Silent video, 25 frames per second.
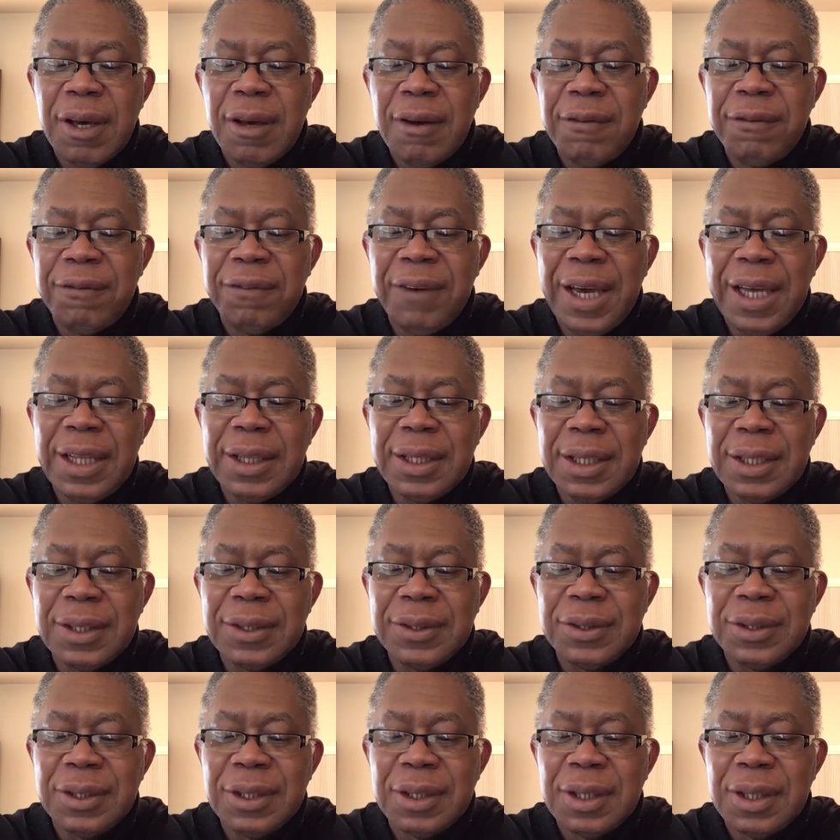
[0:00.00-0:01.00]

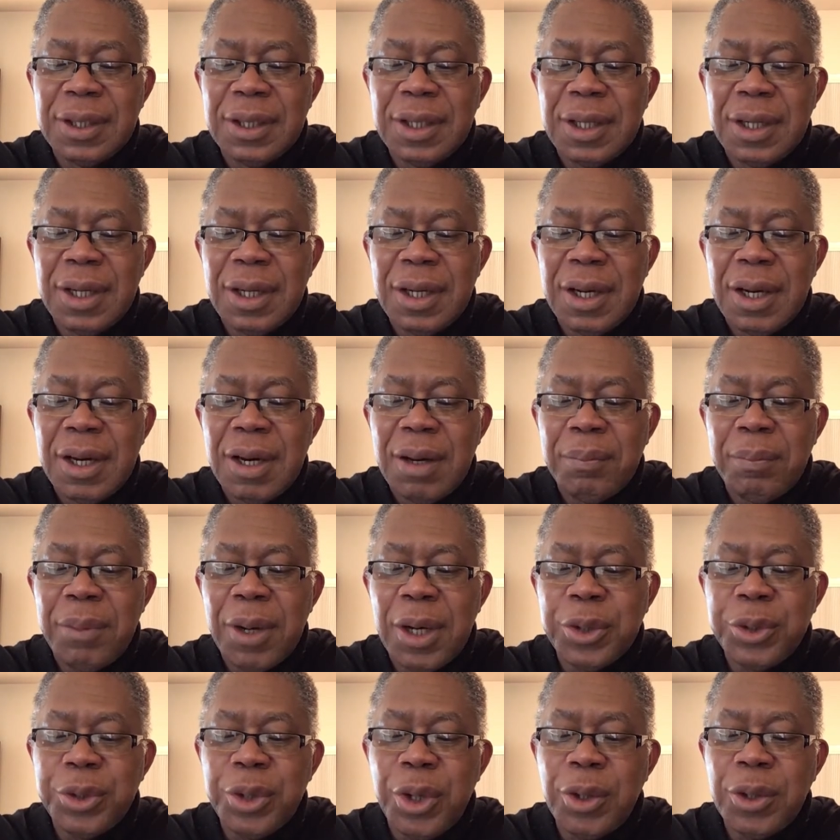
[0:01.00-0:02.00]
Felix
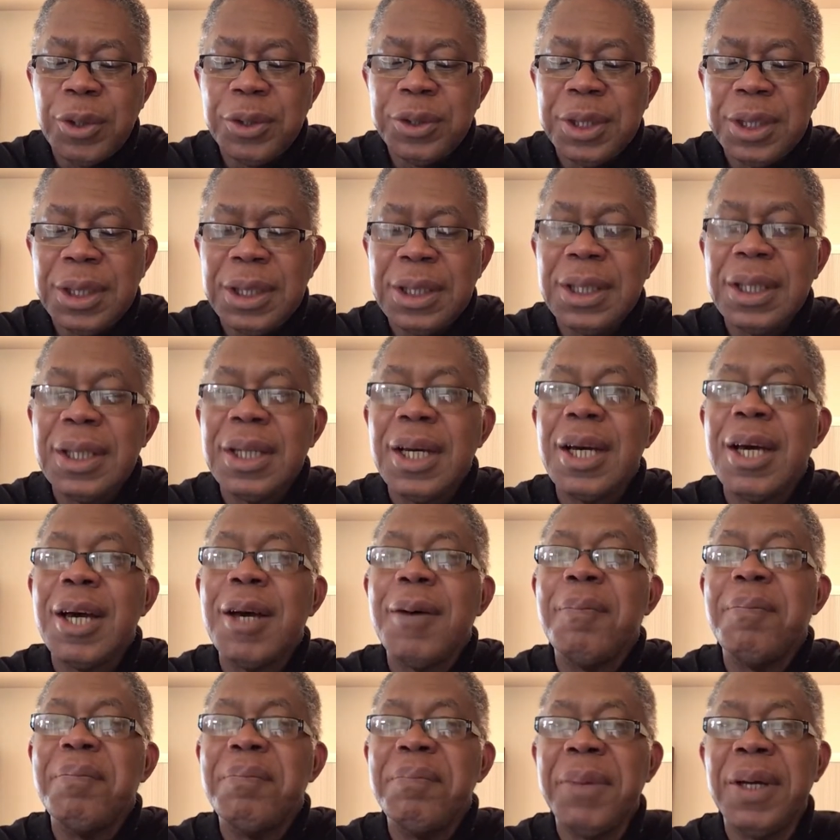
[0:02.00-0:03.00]
Bartholdy
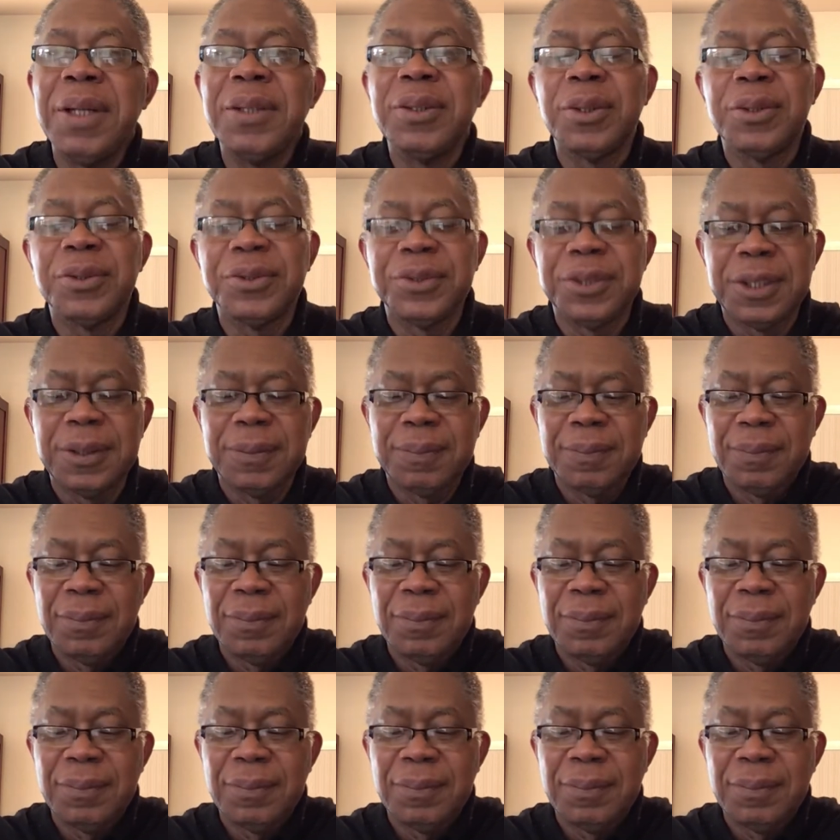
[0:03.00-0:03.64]
Mendelssohn.